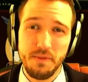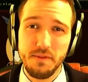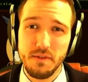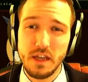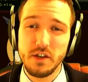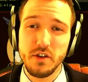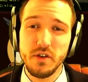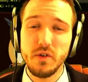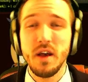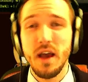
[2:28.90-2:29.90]
thing to
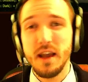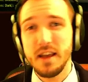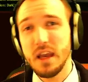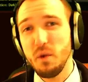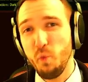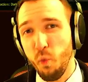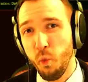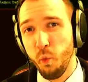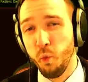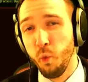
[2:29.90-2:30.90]
do. And getting
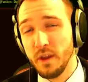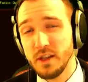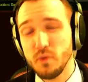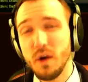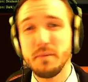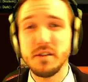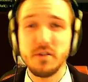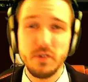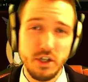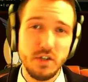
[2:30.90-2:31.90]
one of these weapons or
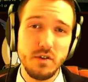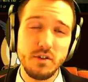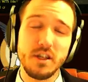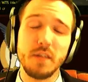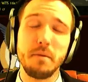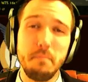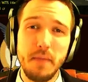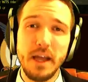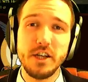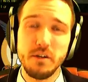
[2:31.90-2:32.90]
shields is going to be a
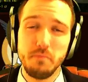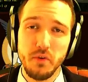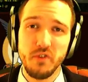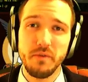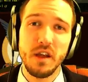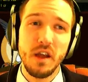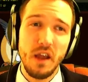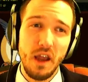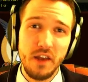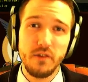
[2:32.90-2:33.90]
major improvement
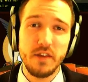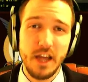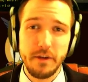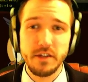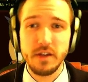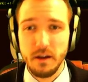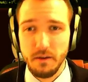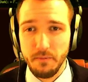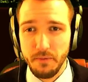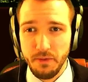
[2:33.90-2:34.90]
in your damage. Like,
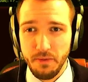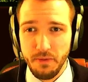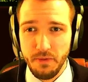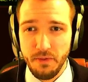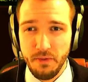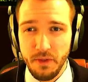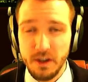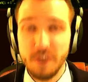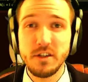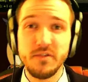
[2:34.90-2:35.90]
the
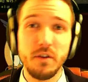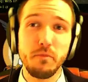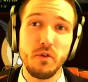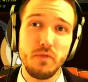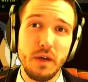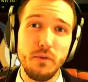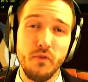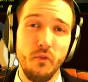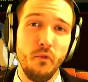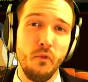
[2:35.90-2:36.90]
difference from your level
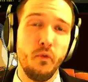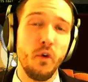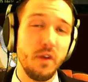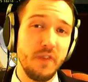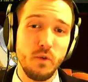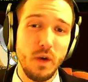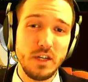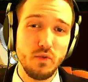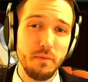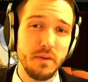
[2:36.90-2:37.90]
45 quest
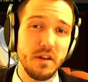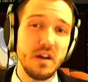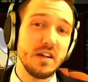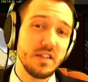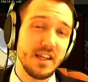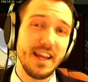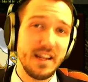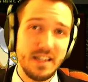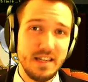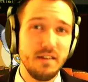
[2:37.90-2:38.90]
weapon to getting a
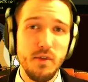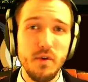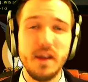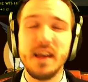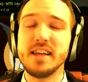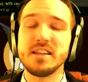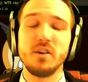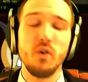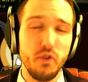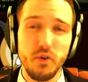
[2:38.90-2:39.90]
tier 3, it is a
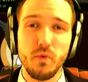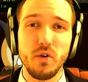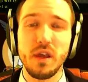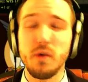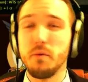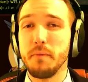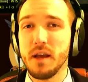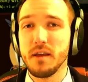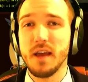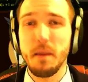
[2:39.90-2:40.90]
whole new world. It will make
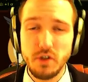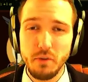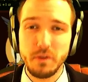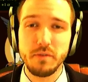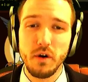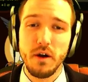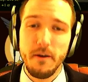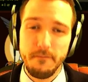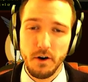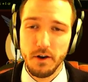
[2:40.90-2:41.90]
the game so much more
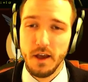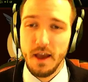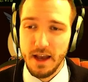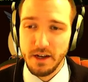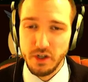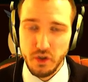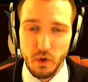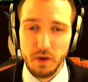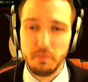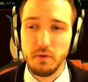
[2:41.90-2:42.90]
fun and
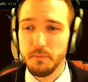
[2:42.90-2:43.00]
enjoyable.